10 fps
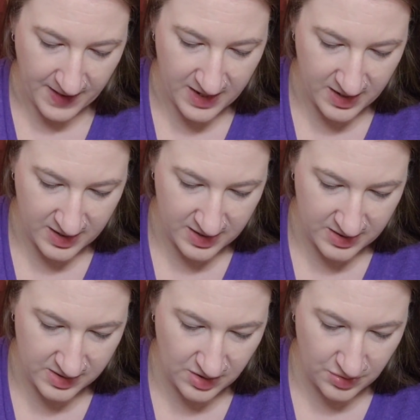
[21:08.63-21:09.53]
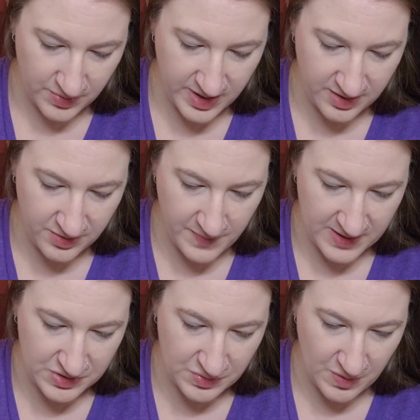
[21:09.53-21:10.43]
It is 300 by
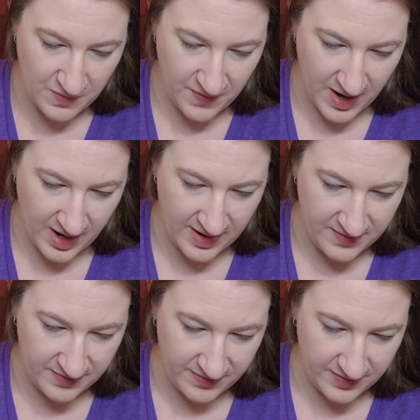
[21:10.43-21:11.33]
205.